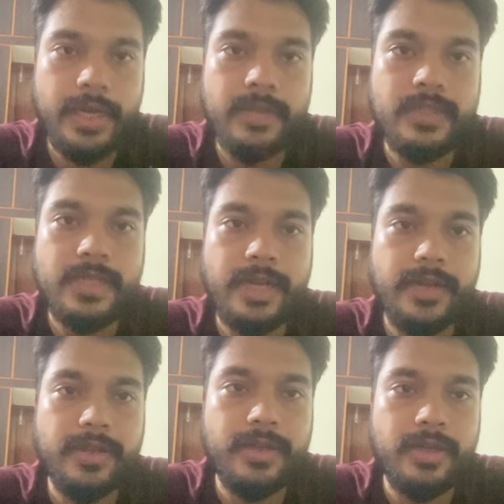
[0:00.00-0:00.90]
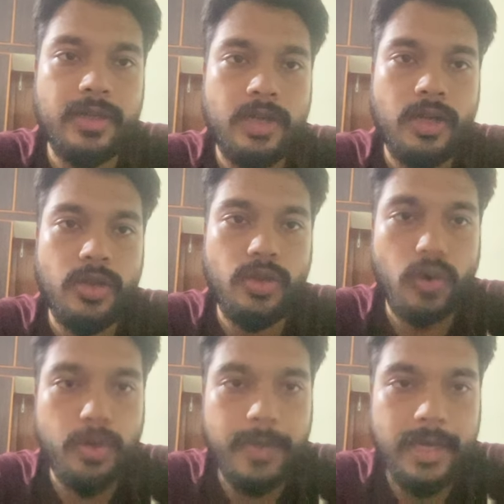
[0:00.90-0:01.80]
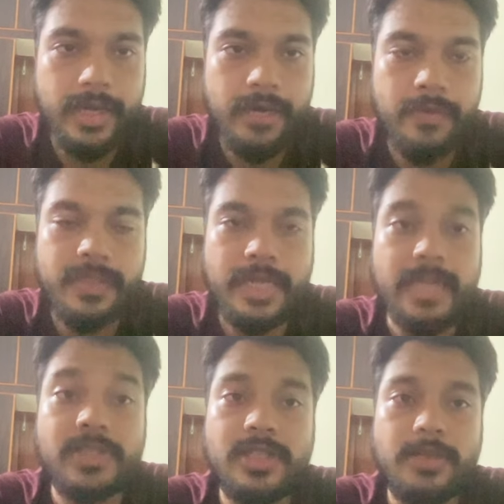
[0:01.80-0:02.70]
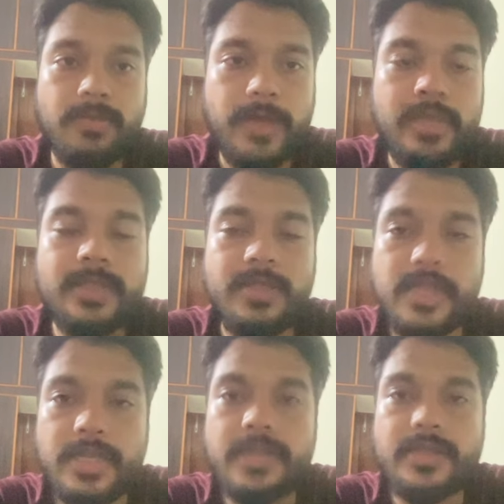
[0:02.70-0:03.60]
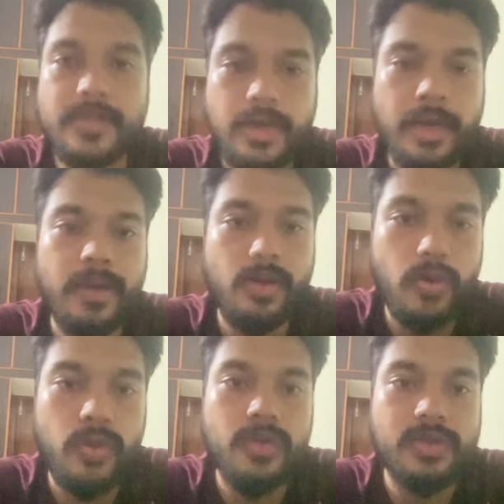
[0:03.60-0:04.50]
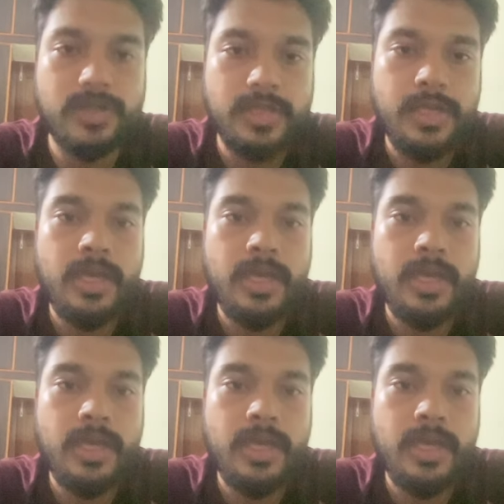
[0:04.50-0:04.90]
Inside the node builder, which actually builds these nodes